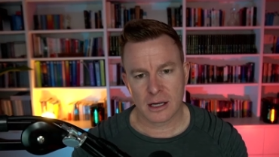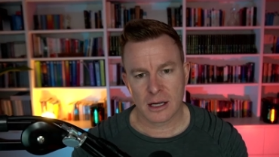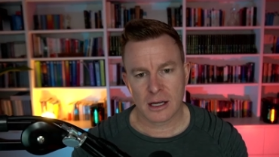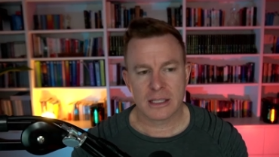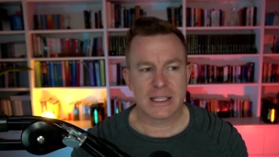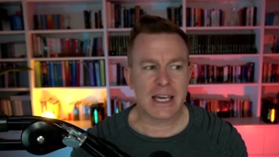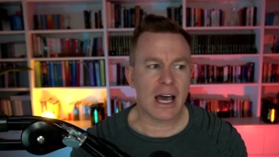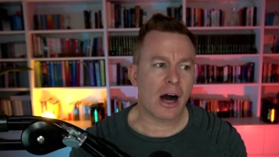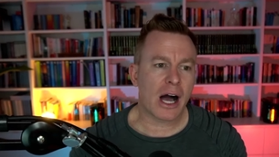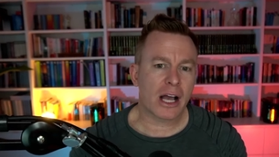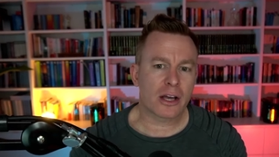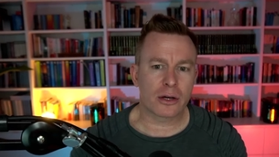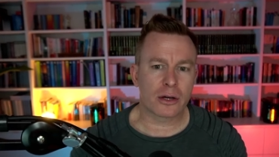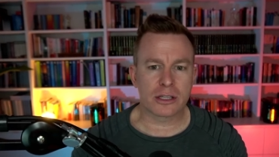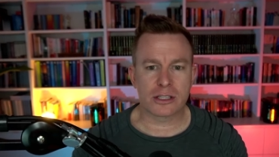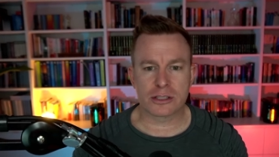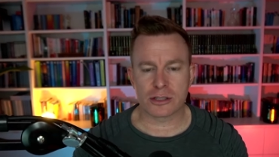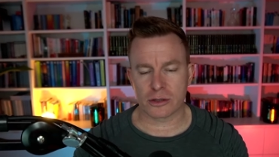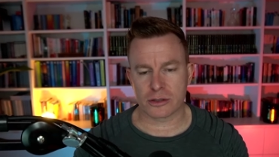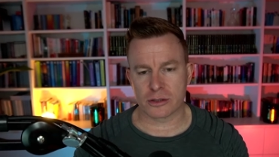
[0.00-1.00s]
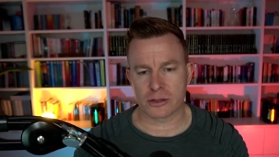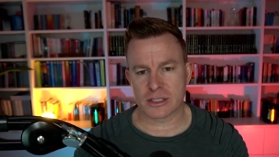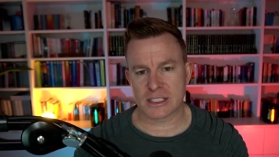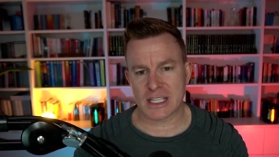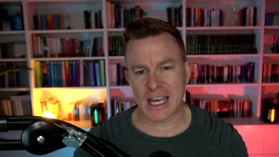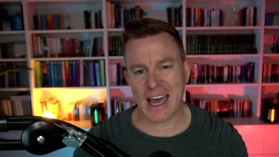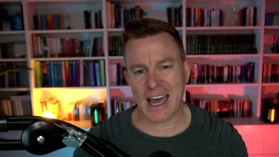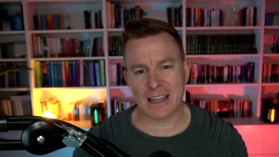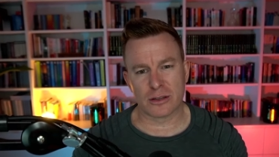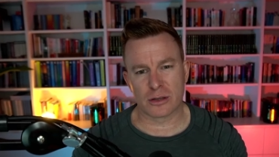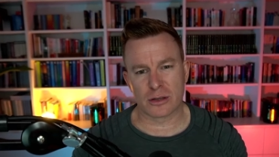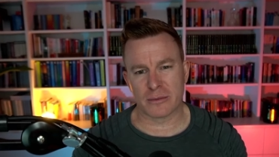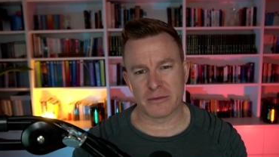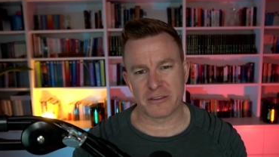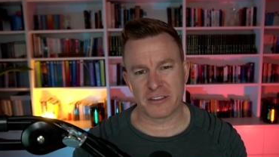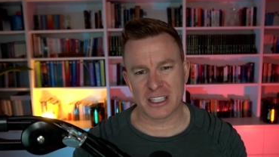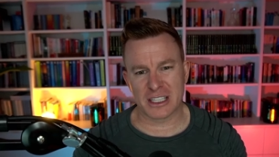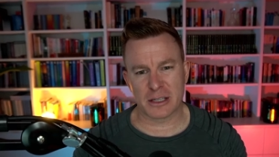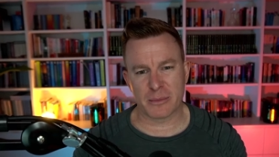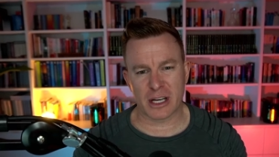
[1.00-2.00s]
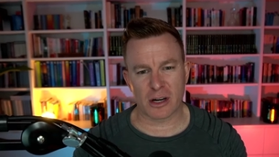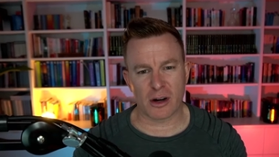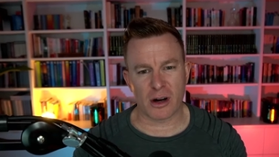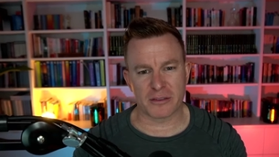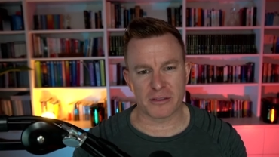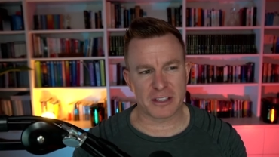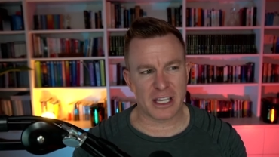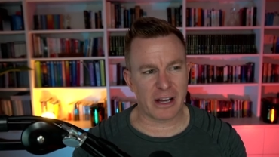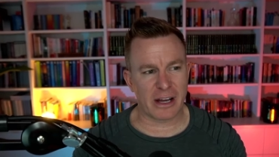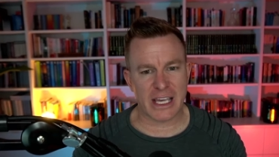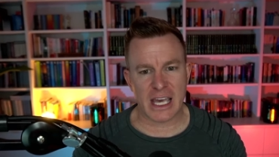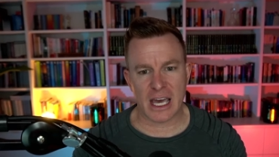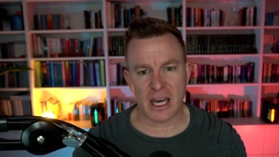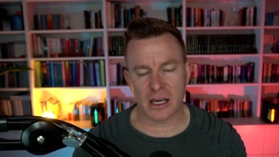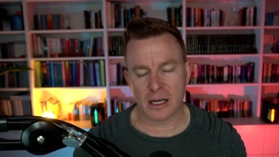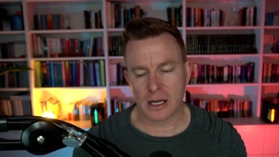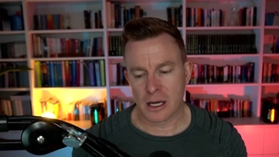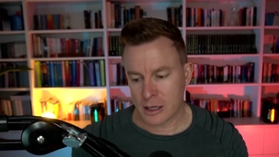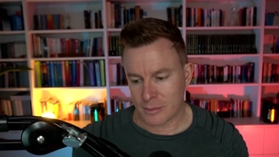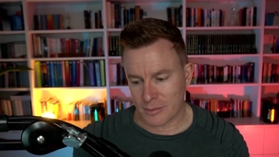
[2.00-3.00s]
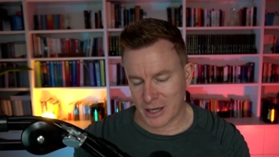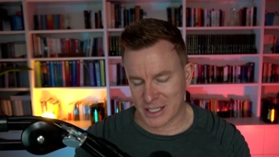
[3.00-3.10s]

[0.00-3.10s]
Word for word: Yeah, I go to the doctor and say, hey, look, I'm feeling a bit off. Can I get my